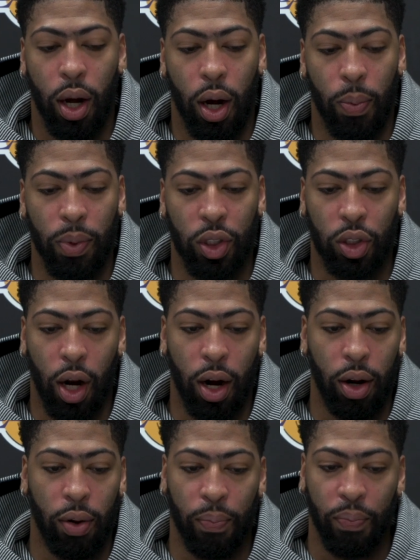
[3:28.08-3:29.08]
um, we just try
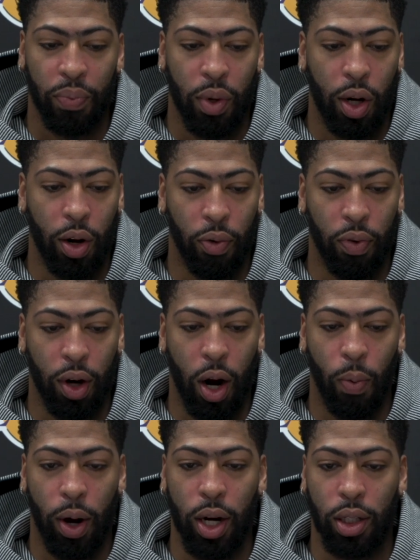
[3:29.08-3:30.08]
to, you know, figure
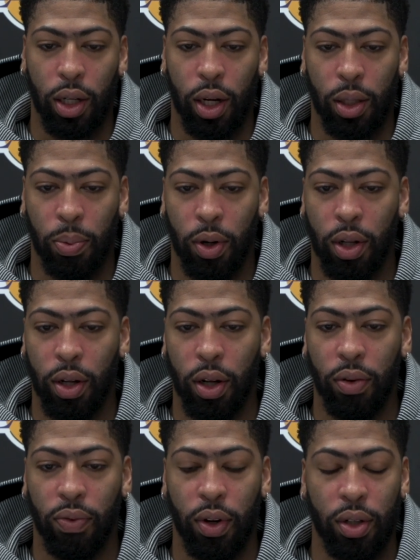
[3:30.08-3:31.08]
out ways to exploit the
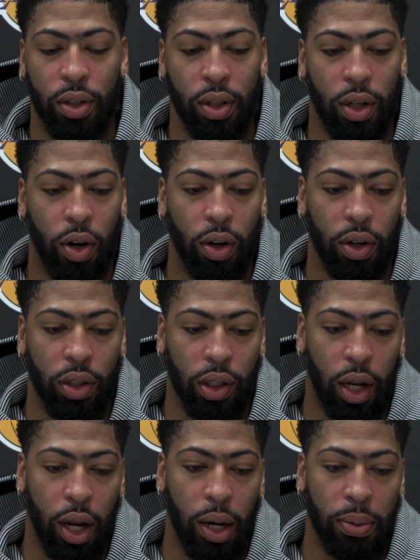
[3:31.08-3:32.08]
defense and all their
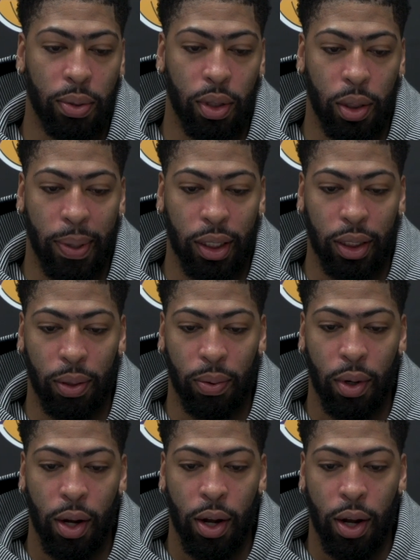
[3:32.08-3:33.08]
schemes, especially,
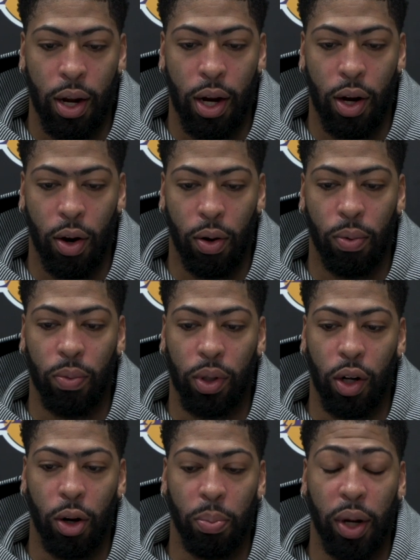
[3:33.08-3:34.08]
you know,
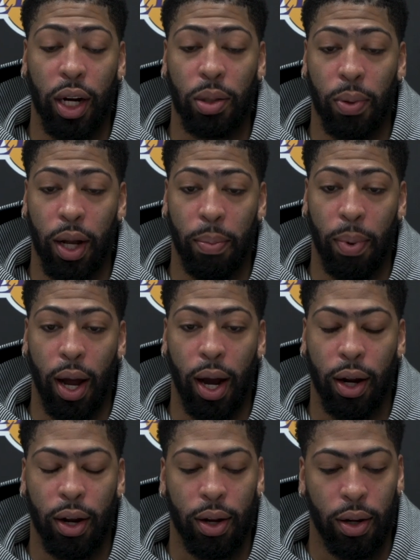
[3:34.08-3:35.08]
with their bigs playing
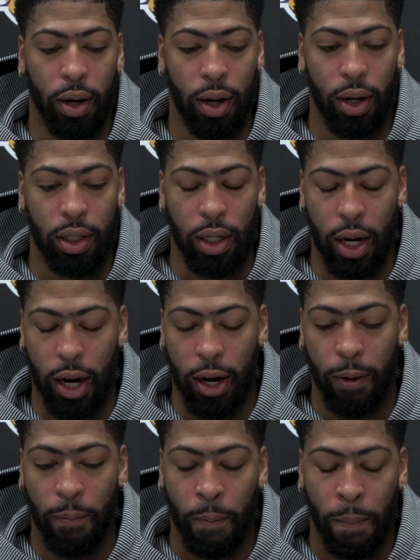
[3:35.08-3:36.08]
back uh,
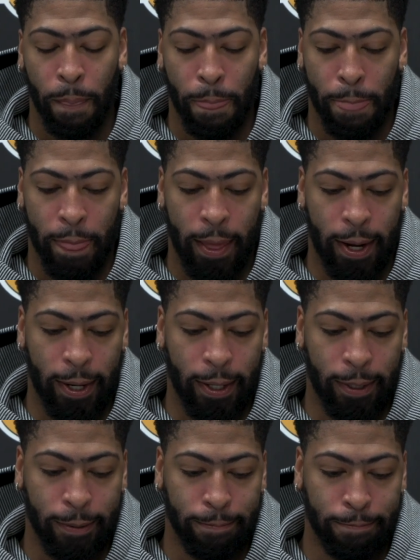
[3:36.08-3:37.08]
tonight.
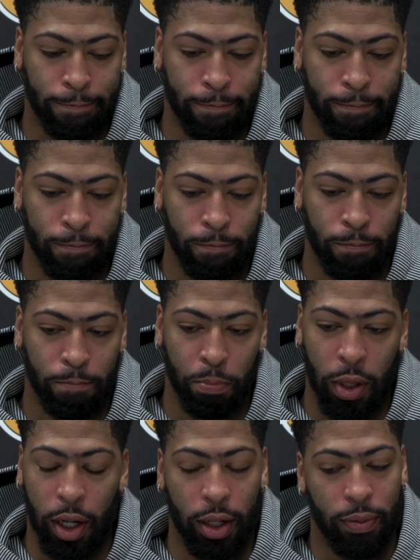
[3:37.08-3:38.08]
Um,
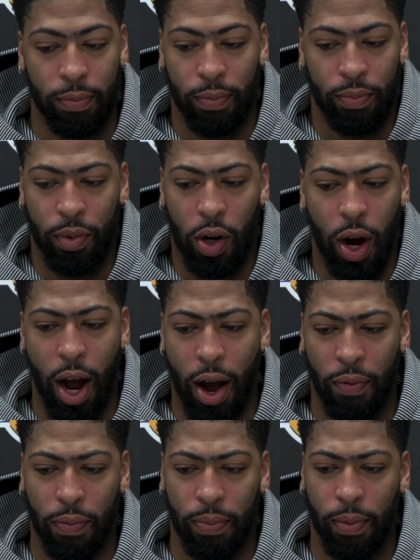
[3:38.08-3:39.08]
but you know,
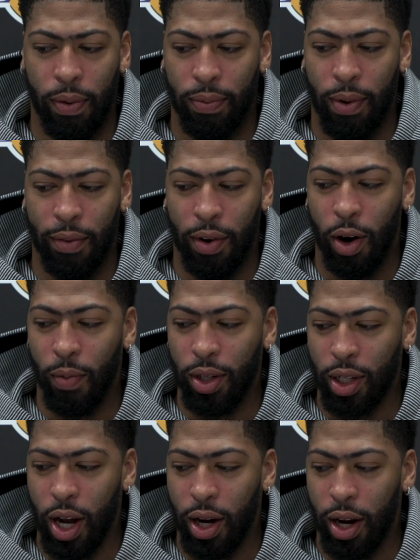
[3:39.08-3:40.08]
I've I've
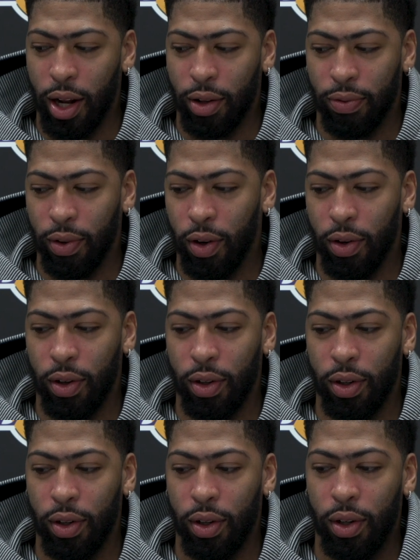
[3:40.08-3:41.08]
always kind of had the floater,